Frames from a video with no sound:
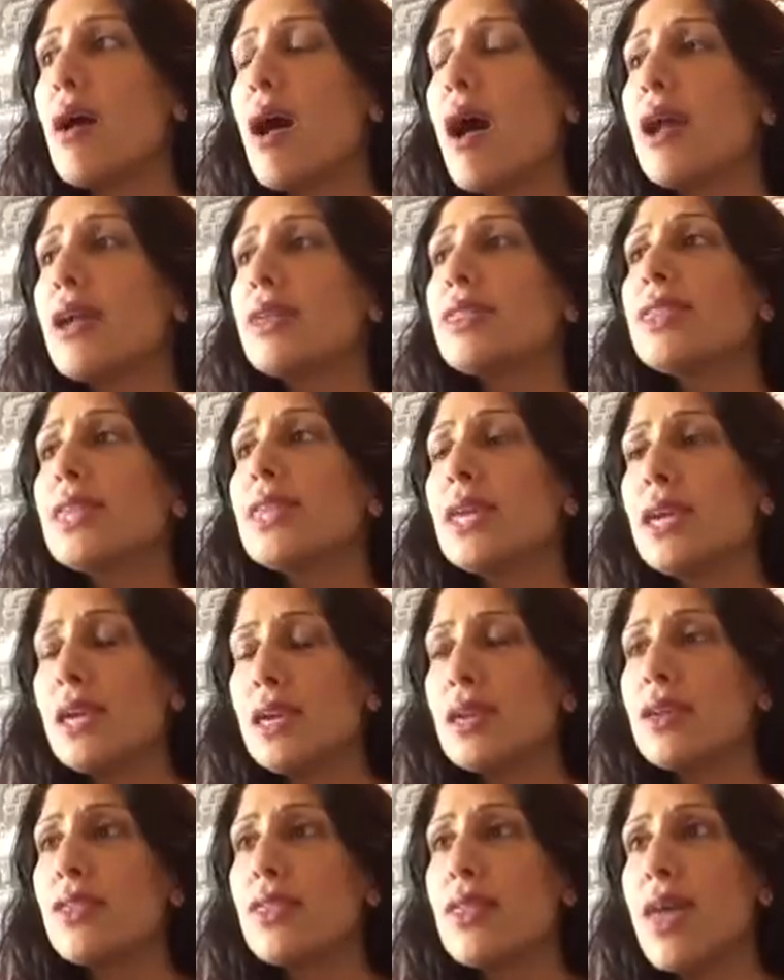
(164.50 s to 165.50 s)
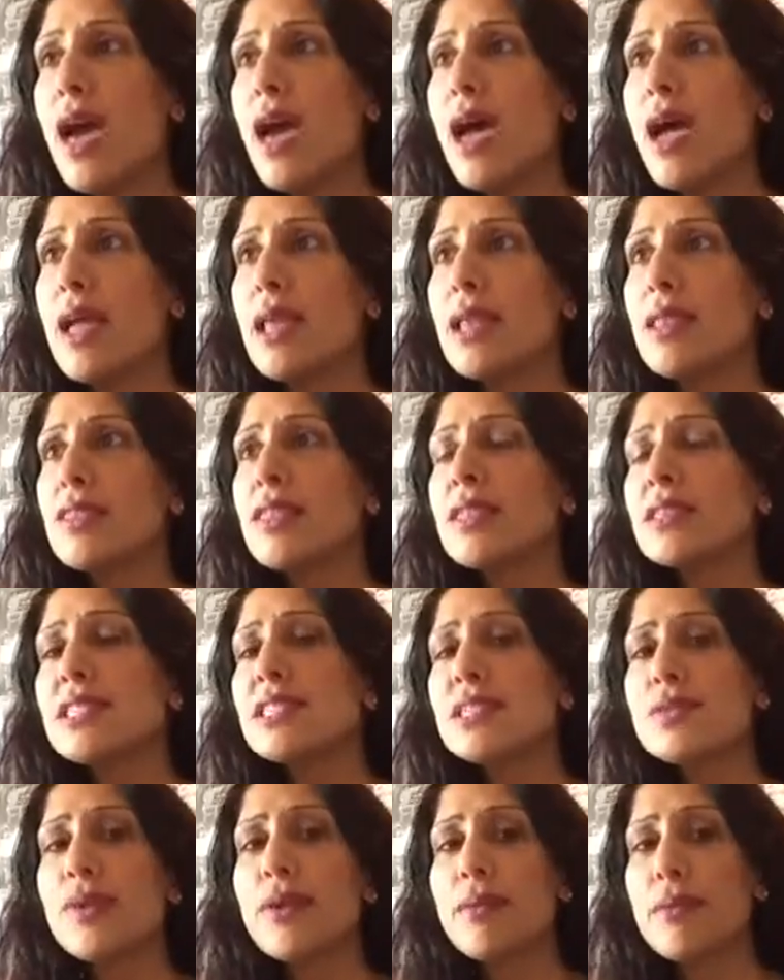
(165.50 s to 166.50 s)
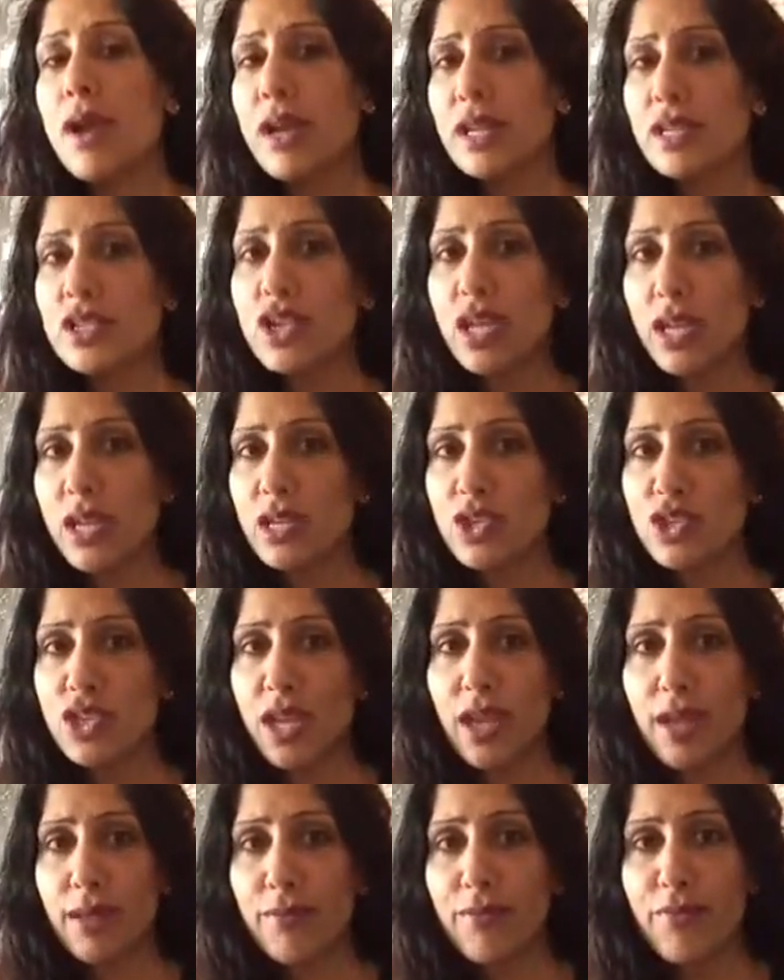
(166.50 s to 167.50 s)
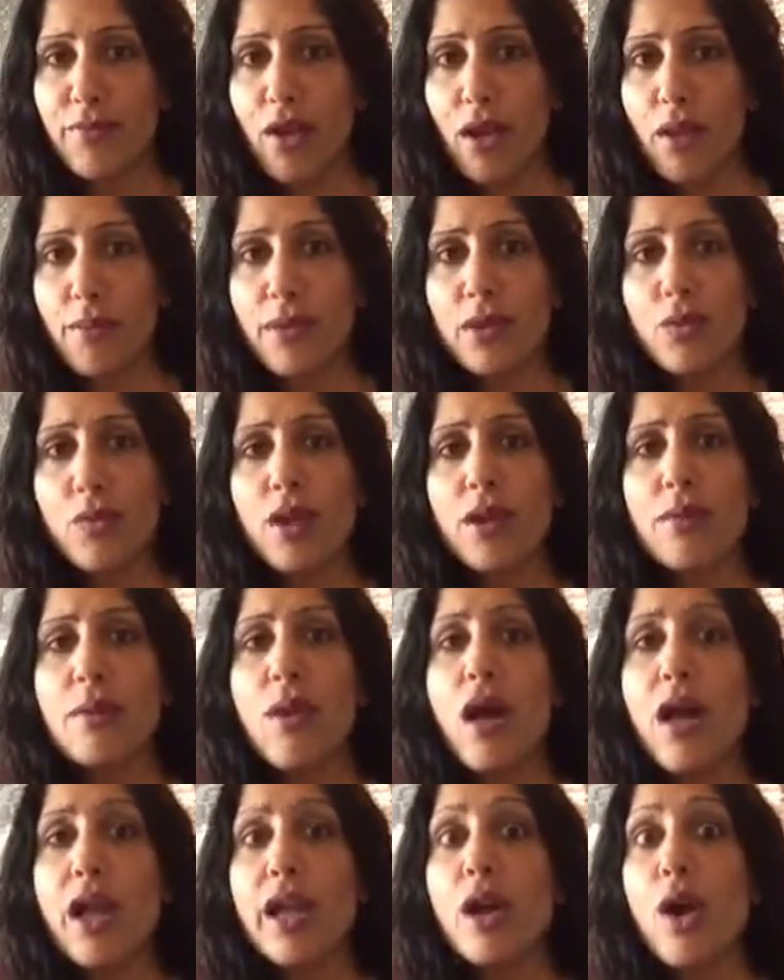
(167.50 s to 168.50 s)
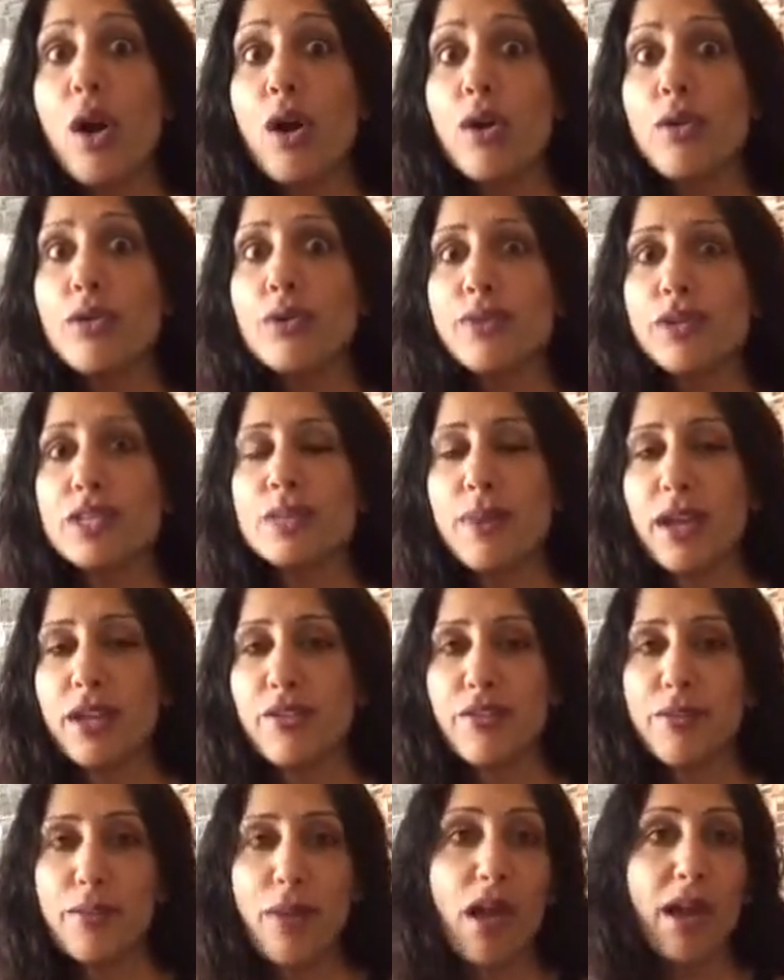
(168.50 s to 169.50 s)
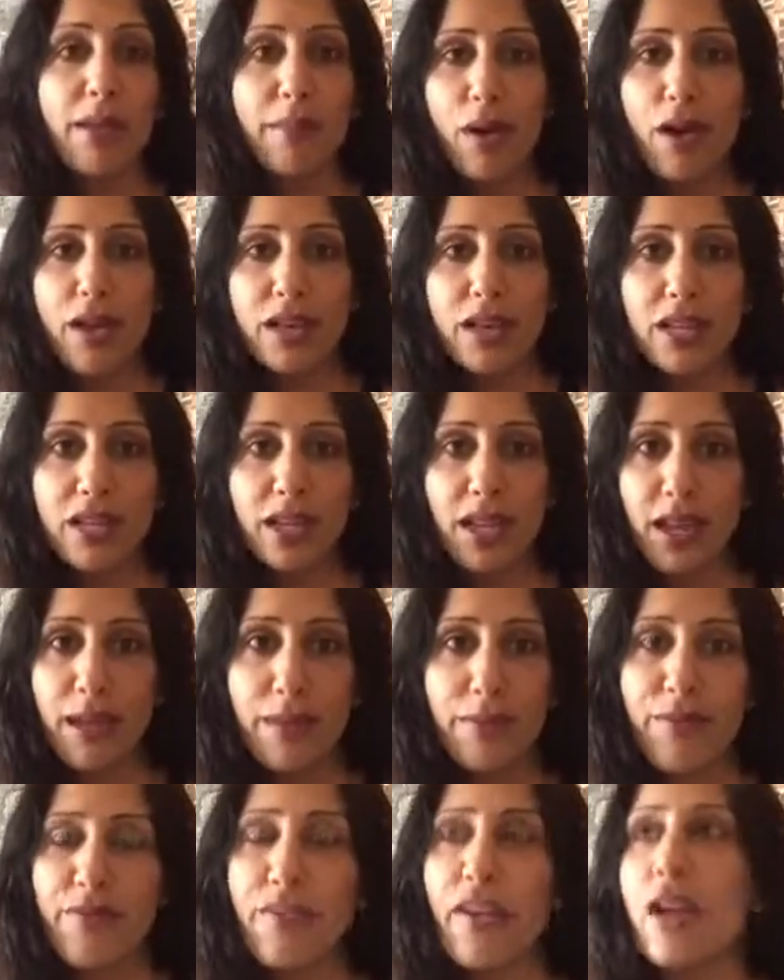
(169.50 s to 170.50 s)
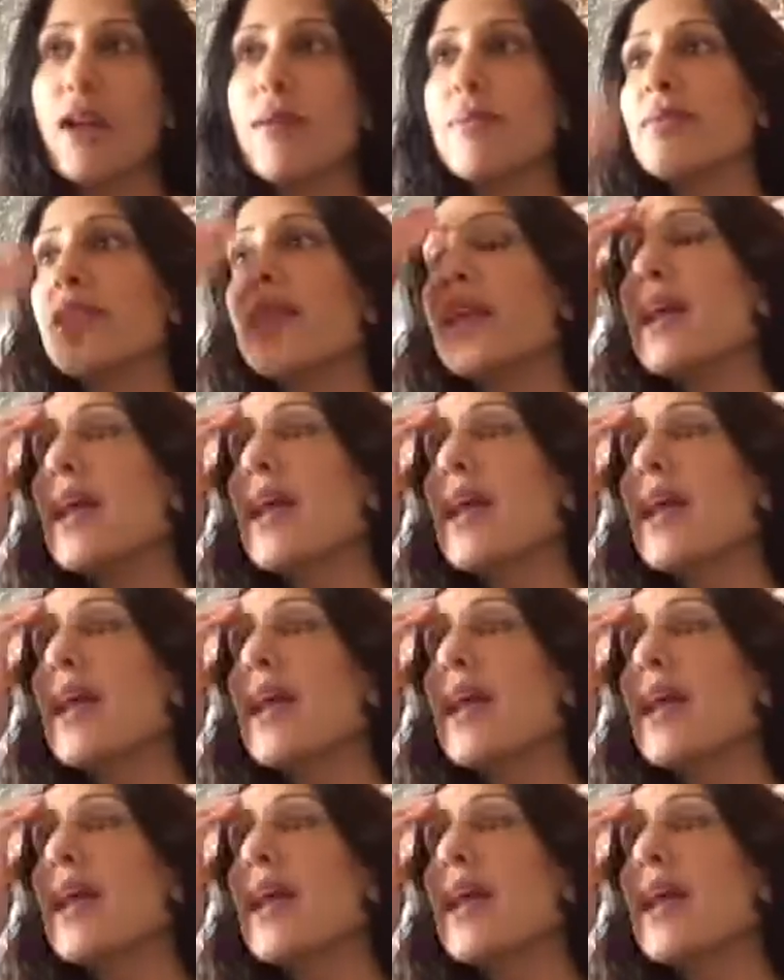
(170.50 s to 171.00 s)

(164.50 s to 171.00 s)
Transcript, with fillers: I think that this is where my change came from and where my own respect for my body came from.